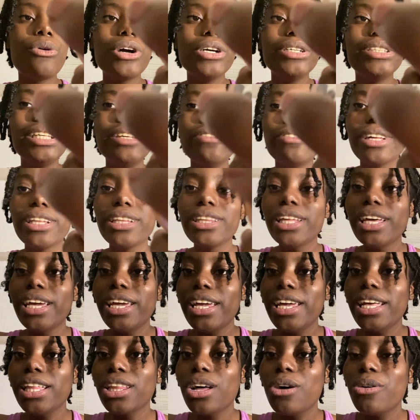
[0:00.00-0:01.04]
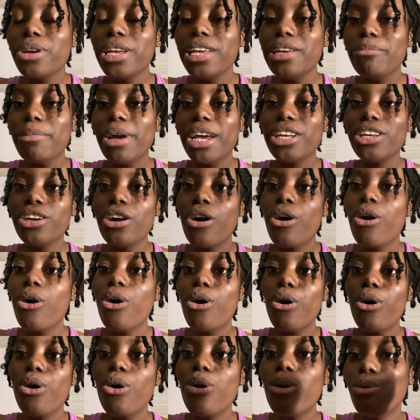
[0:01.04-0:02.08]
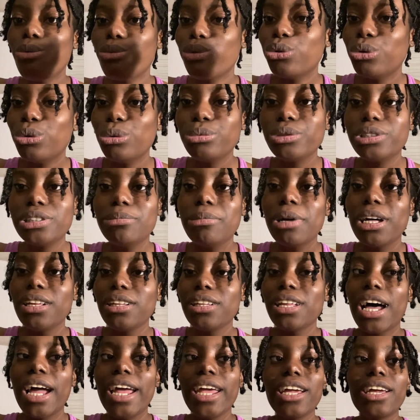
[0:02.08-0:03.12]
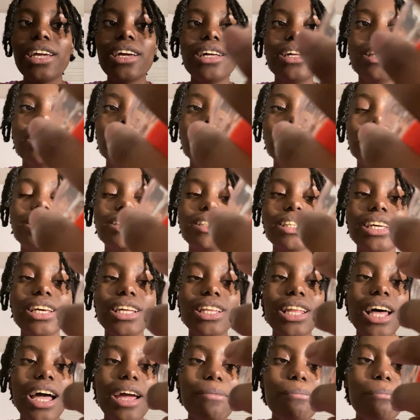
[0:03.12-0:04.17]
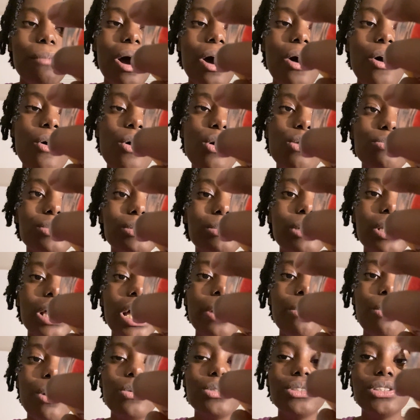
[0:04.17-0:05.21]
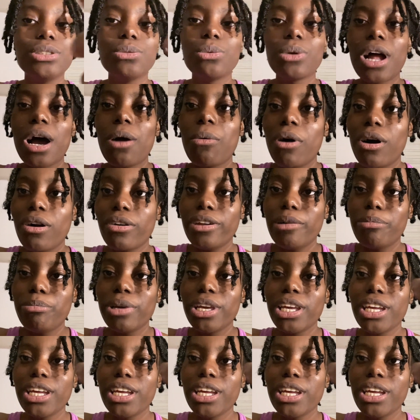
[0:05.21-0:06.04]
it's even lit, it low-key make your whole room smell like the scent. Like, my whole room smell like roses when I walked up in